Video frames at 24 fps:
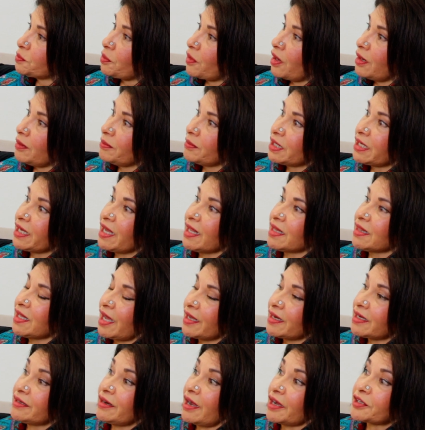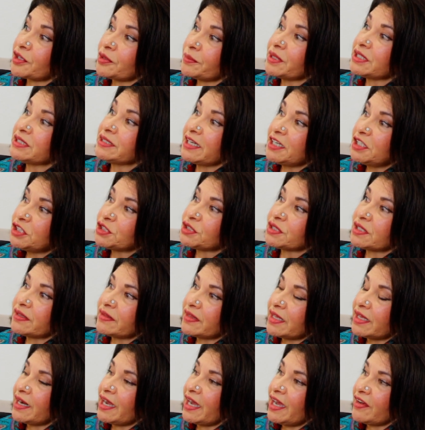probably a lot of
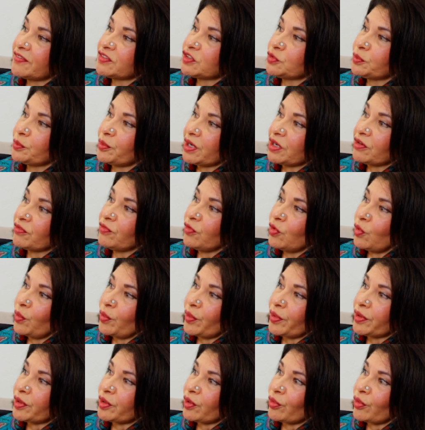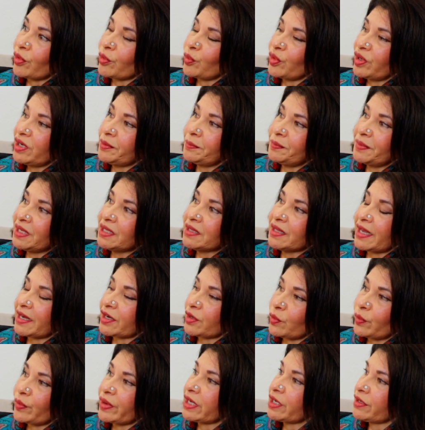documentation that I have to bring forward, or would it be
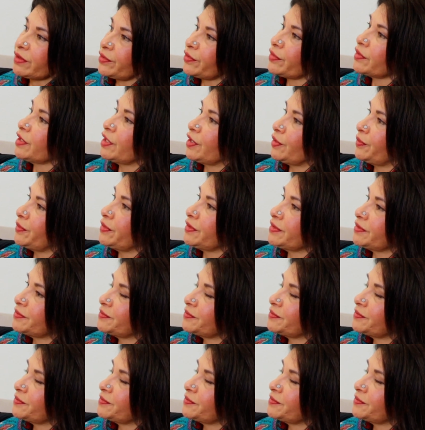like a regular loan?